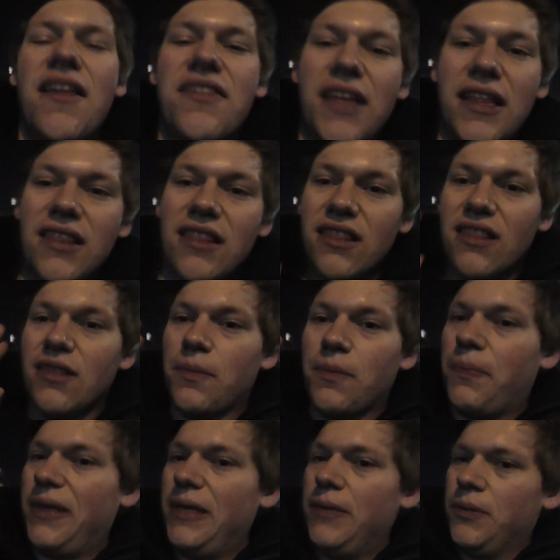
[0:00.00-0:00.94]
Then the
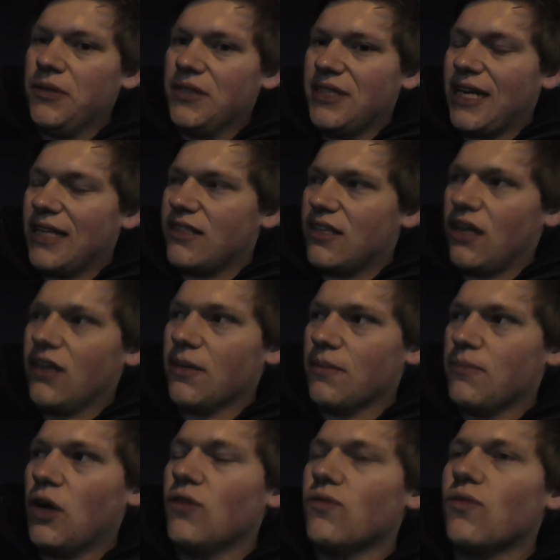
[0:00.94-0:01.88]
people sat to like
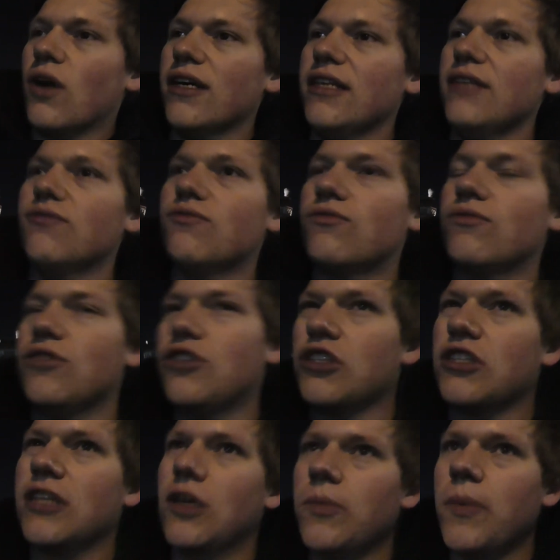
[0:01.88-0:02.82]
my right,
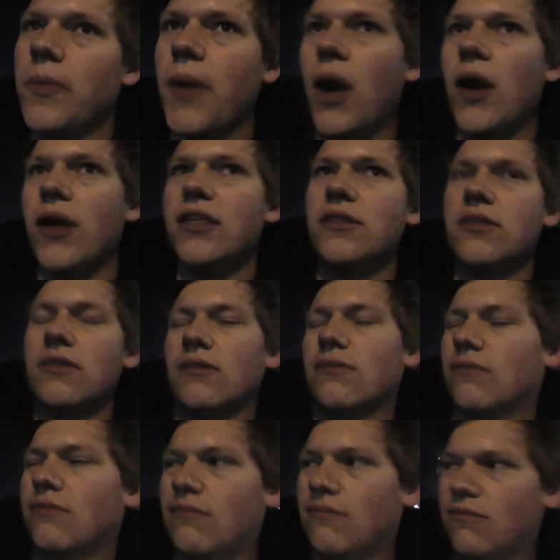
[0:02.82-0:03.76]
just a little bit behind
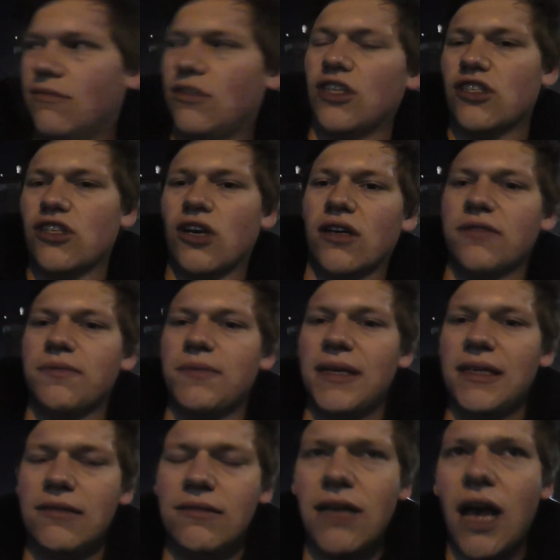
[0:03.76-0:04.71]
to the side of
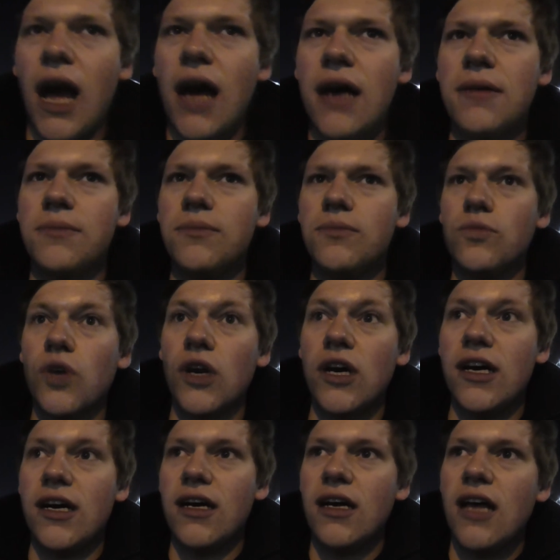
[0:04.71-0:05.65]
me,
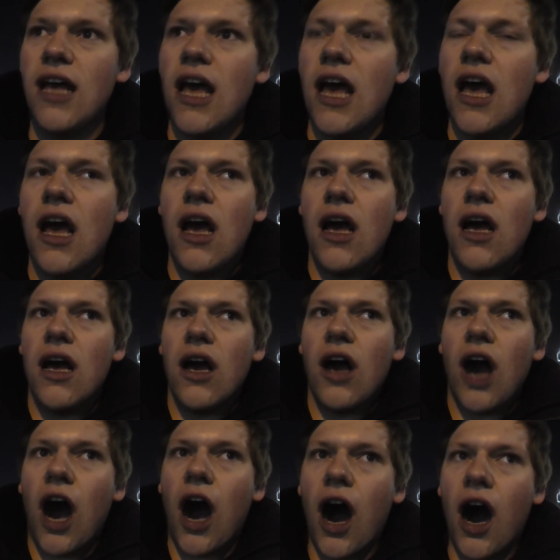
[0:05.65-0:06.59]
were
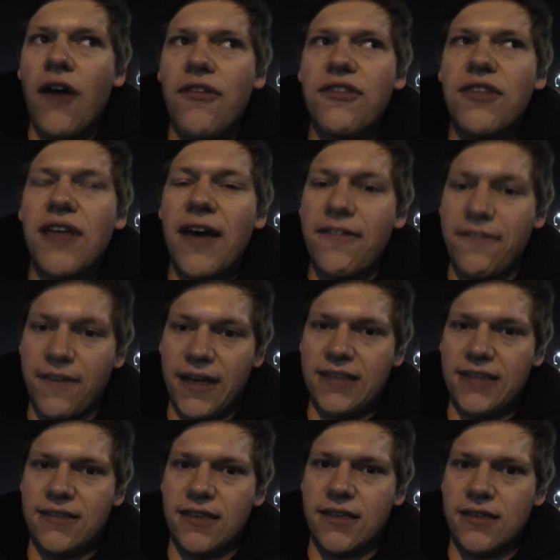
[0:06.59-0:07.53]
off their
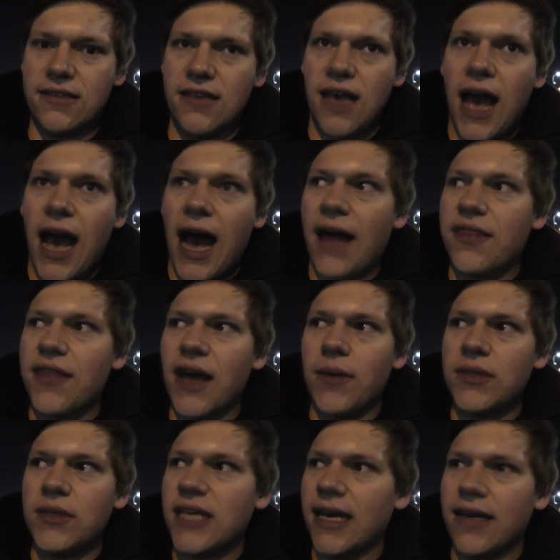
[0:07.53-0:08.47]
faces, and that
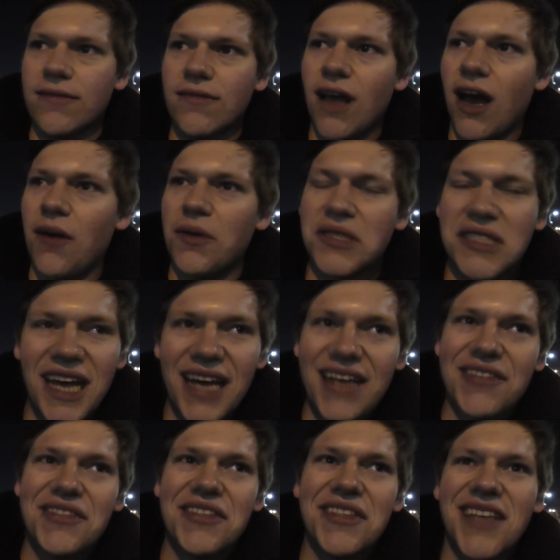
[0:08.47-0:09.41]
was it. I was
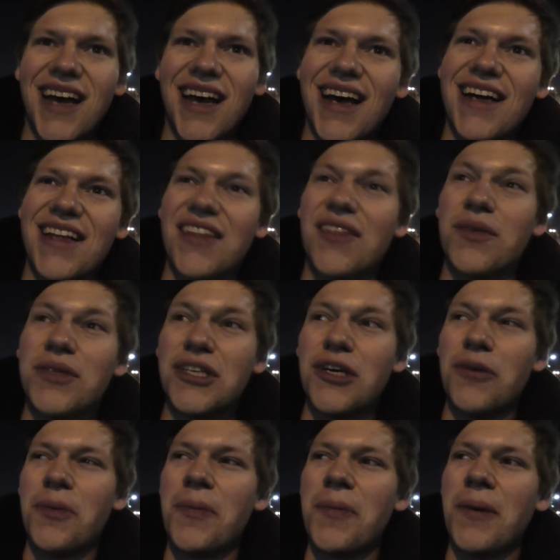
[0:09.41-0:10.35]
saved. There was a
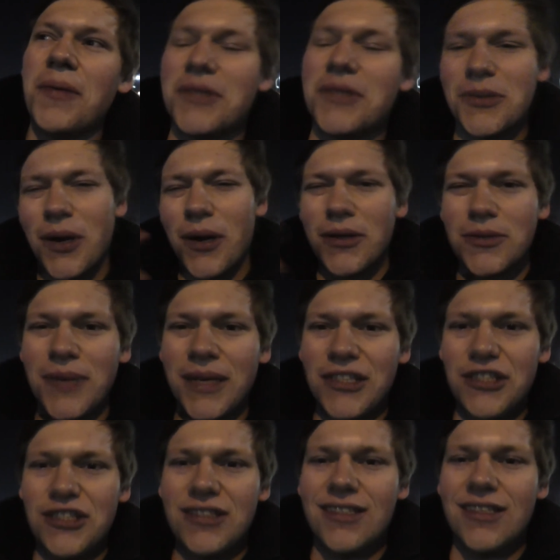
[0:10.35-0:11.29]
couple of moments where I was
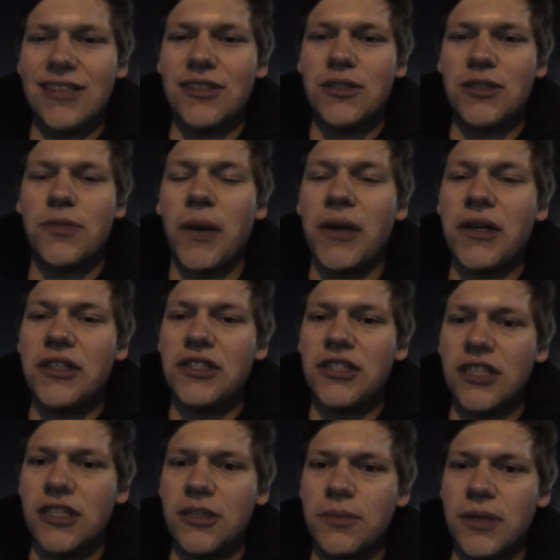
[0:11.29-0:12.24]
mentioned and spoken
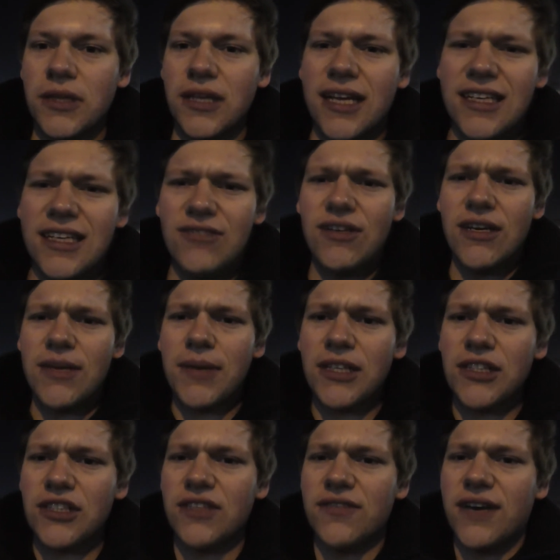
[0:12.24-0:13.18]
to, but they didn't really
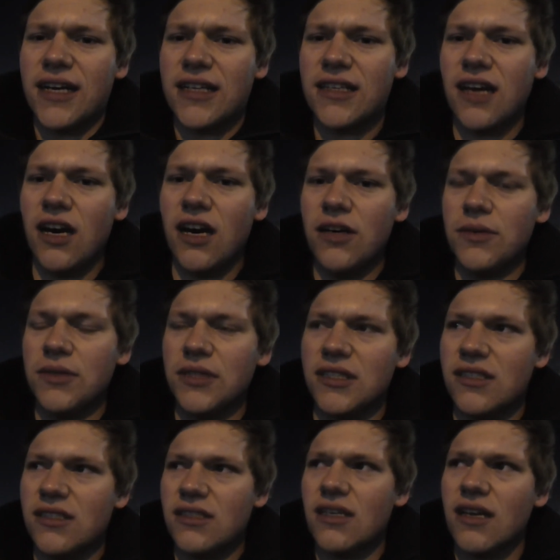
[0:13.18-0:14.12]
mention the fact that I
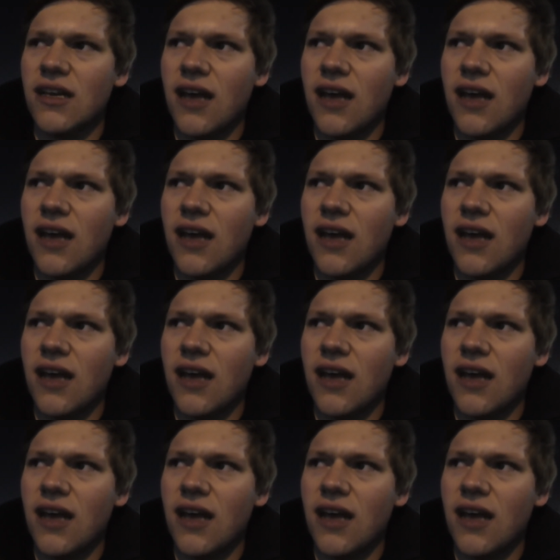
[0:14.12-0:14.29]
was